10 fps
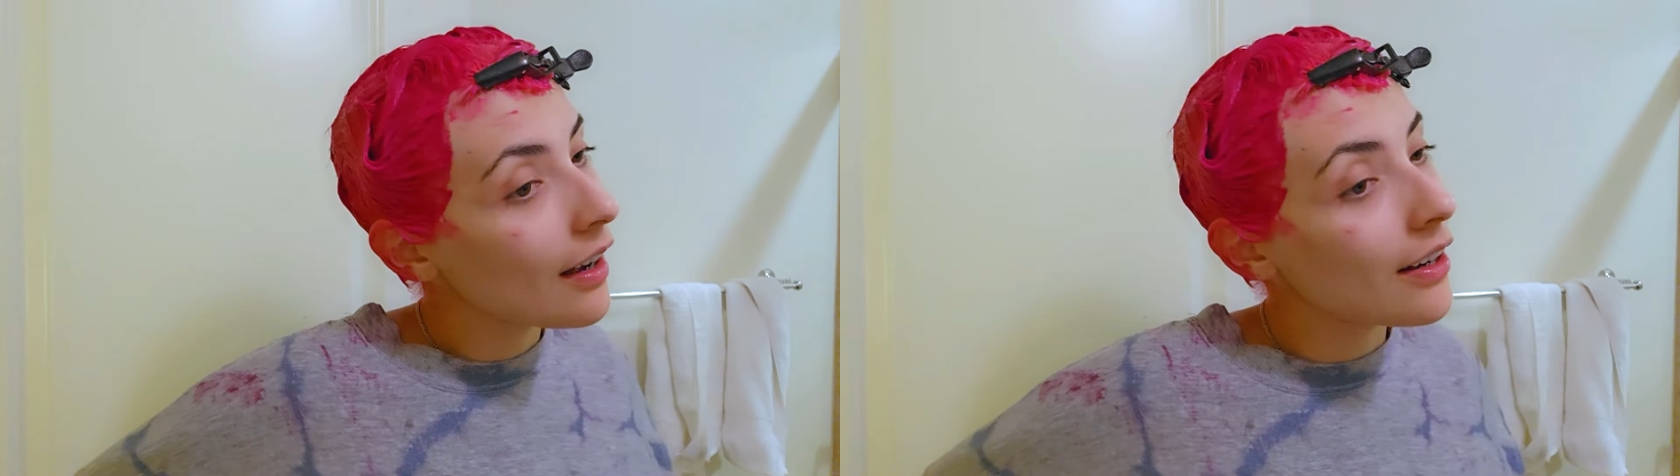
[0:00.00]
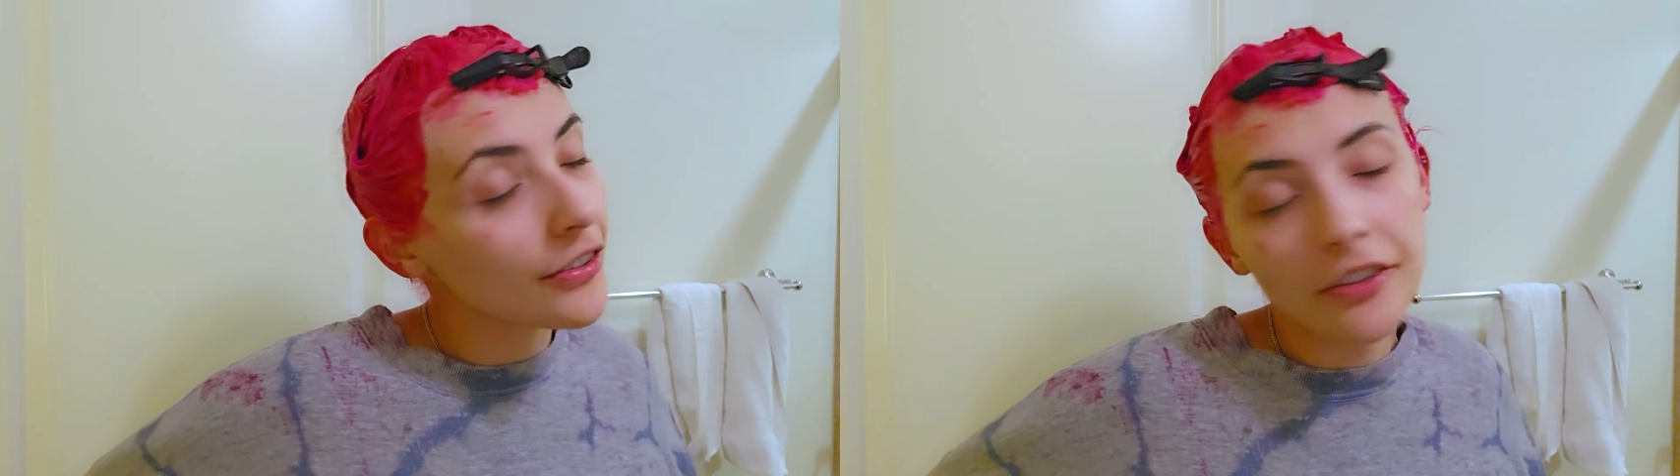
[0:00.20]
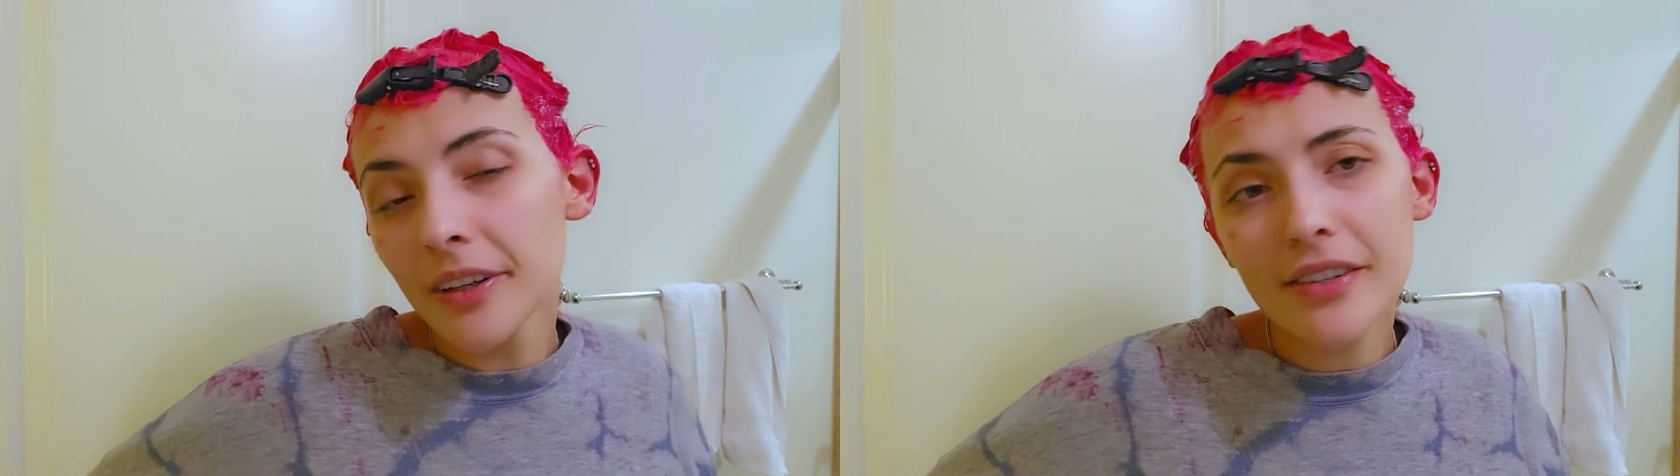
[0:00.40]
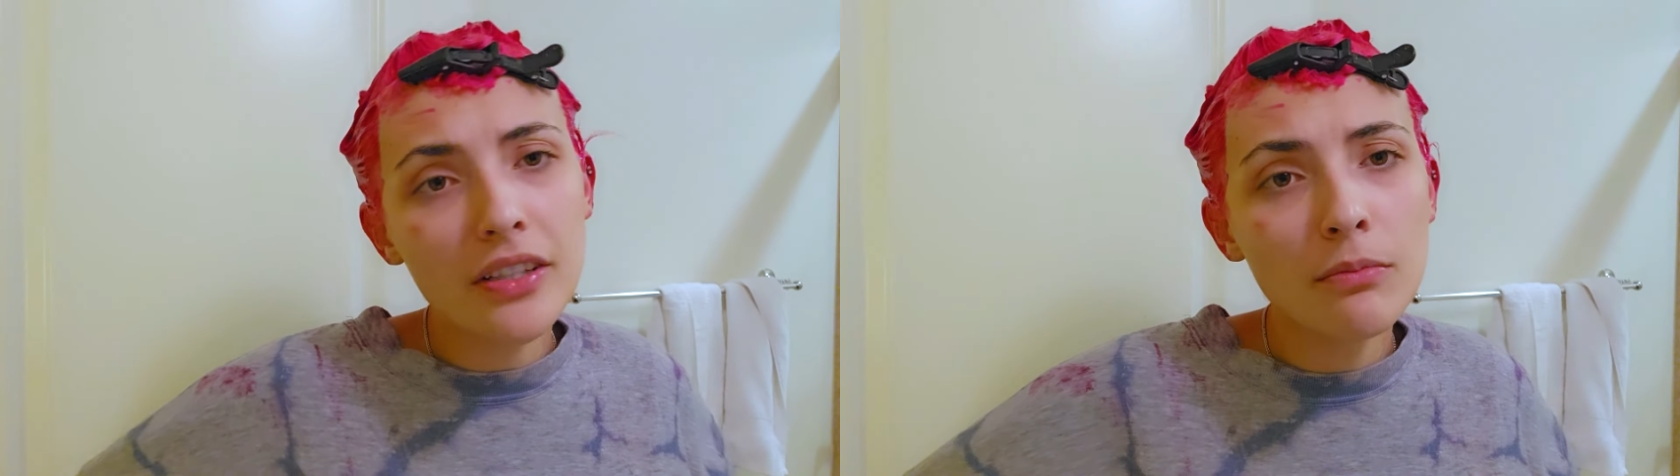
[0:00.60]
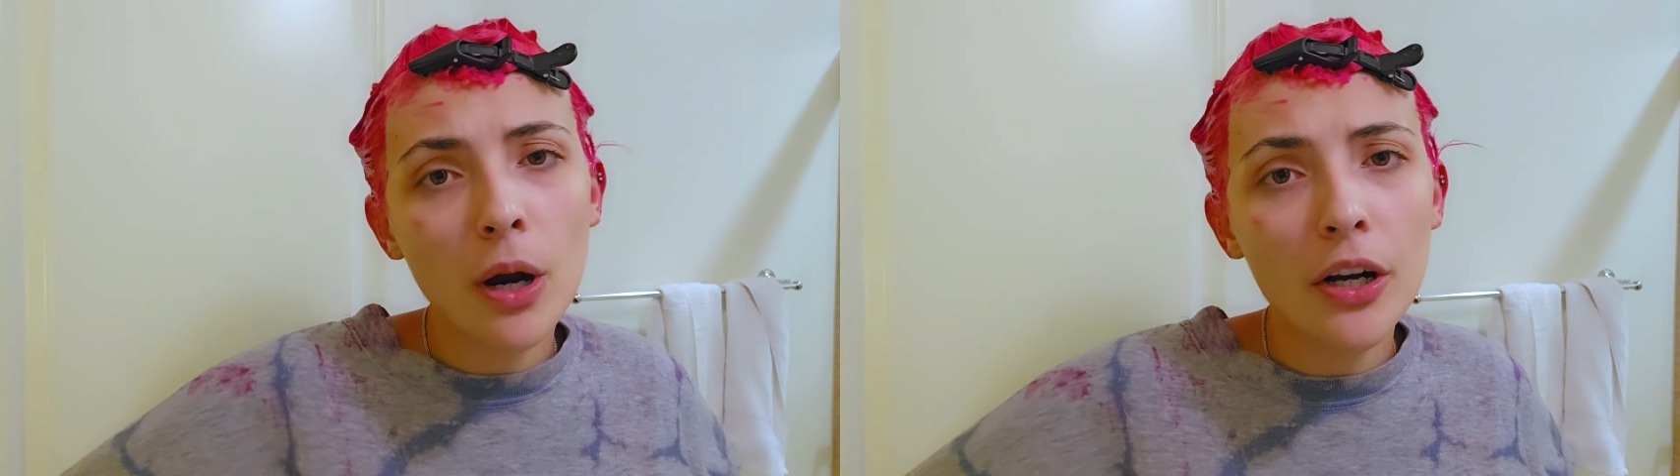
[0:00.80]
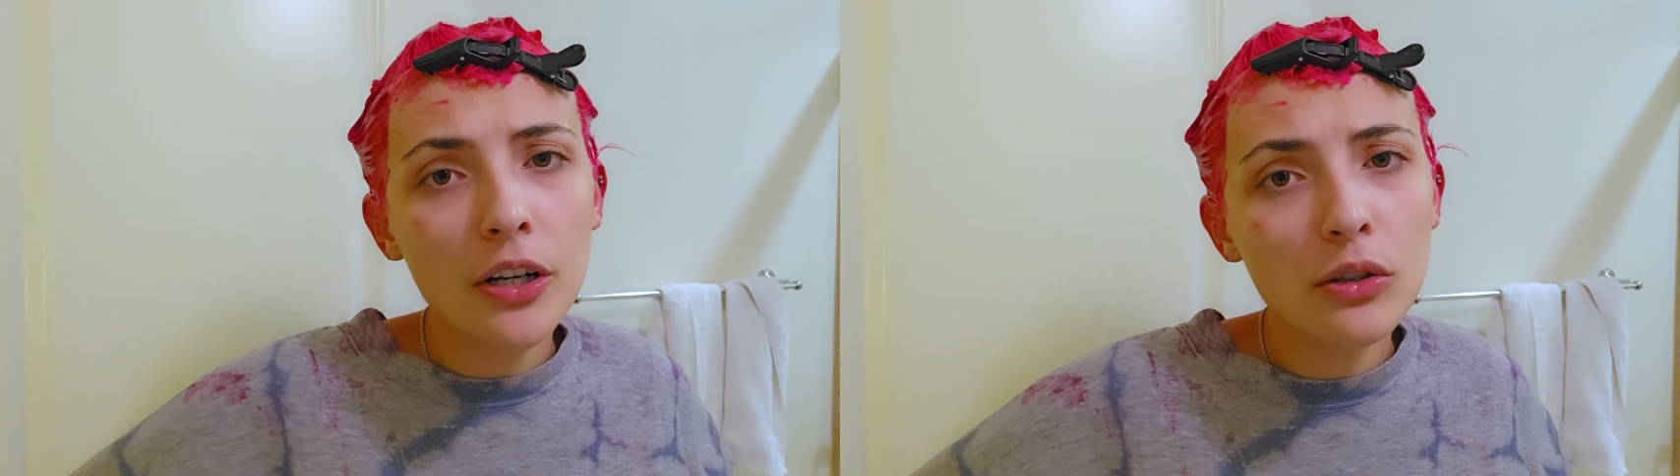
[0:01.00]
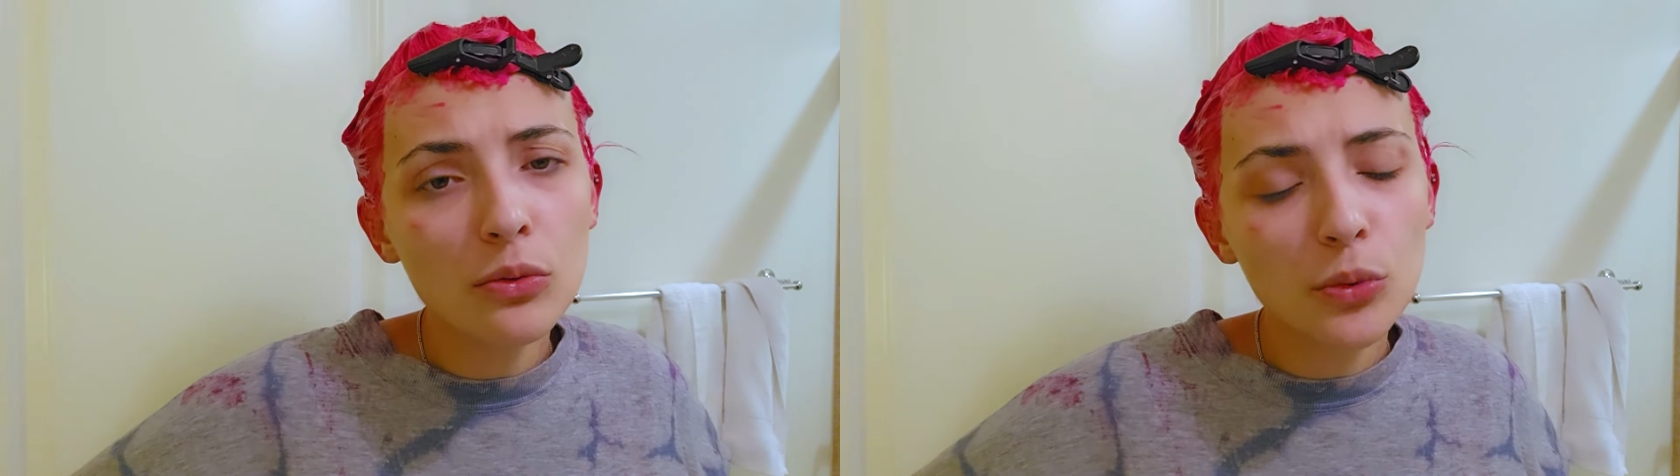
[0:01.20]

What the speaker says: I'll see you guys tomorrow